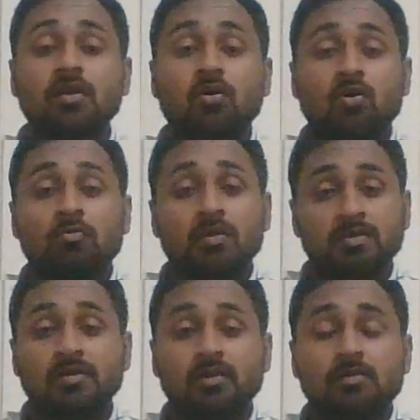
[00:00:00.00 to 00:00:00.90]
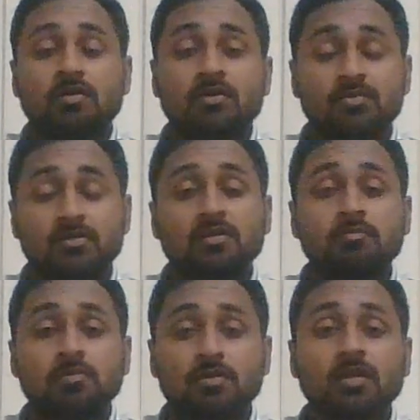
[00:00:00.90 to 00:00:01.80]
or constructor
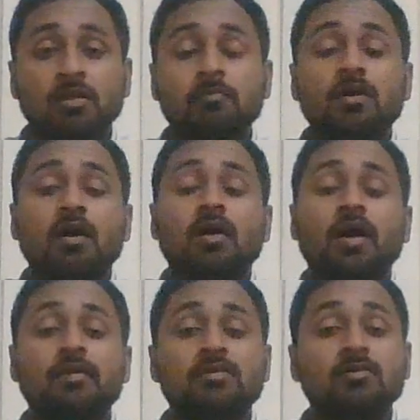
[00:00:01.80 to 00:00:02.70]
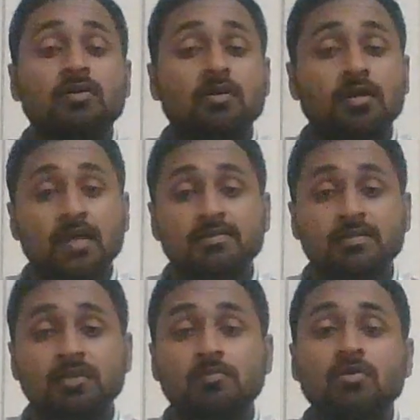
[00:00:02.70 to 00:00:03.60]
name as a class
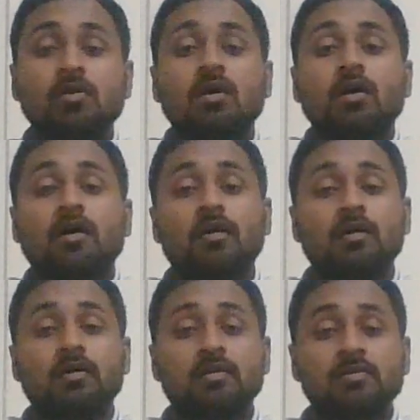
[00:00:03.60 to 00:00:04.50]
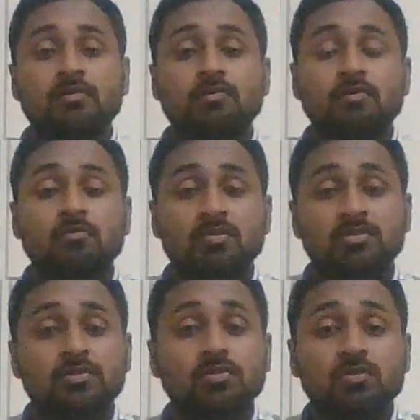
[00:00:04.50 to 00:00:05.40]
name. It's
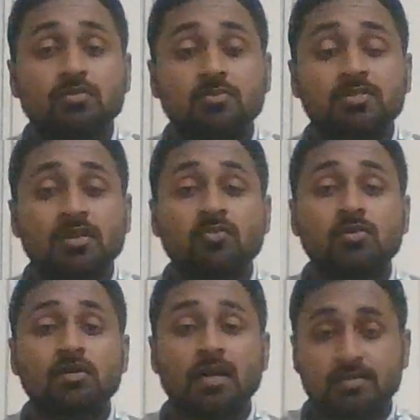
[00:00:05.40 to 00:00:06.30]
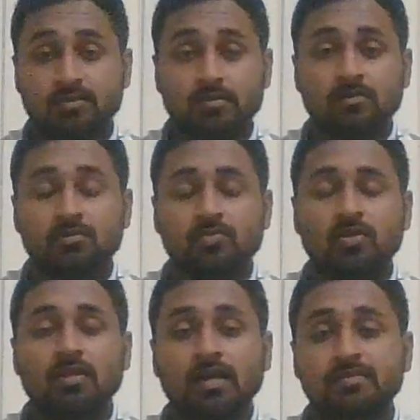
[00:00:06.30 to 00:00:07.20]
must have a
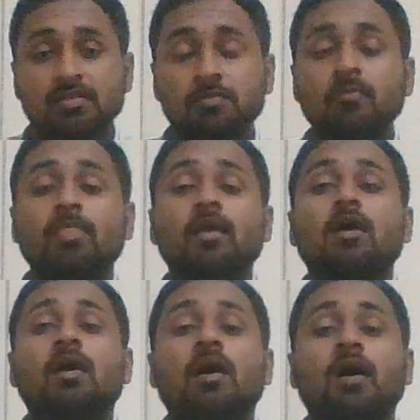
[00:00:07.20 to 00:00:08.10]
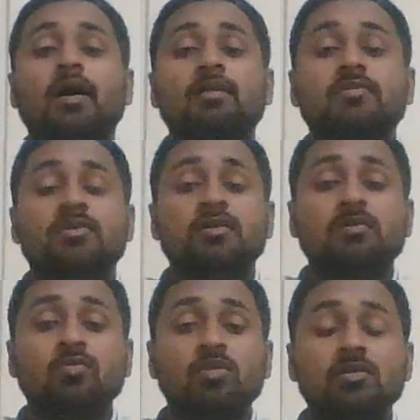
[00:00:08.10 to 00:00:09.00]
class name. And
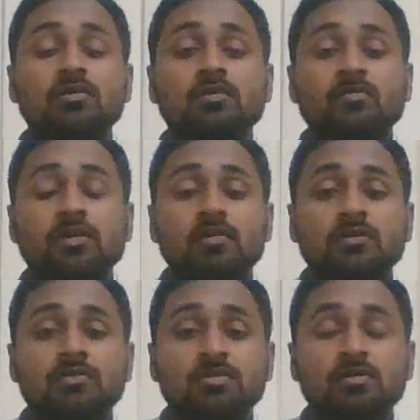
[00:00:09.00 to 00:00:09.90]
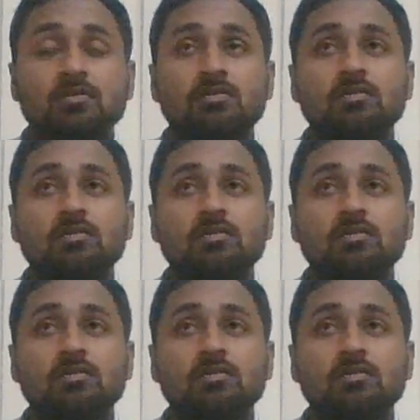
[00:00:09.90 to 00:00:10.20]
second rule is when constructor